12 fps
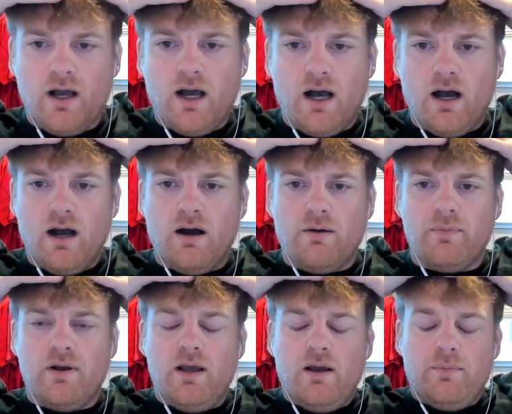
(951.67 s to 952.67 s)

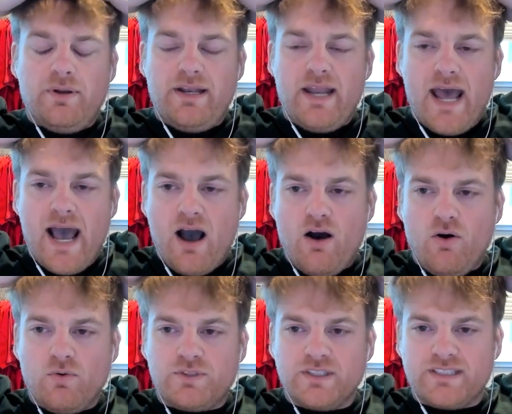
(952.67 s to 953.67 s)
But
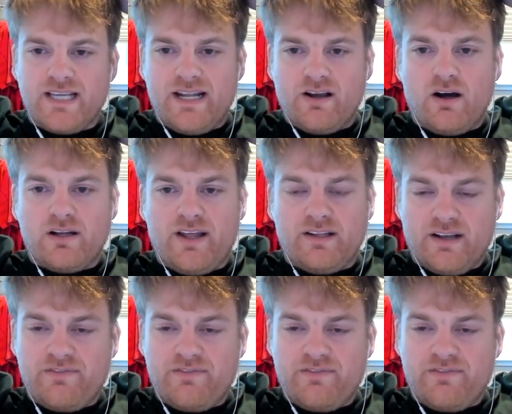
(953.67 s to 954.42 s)
now just getting onto that,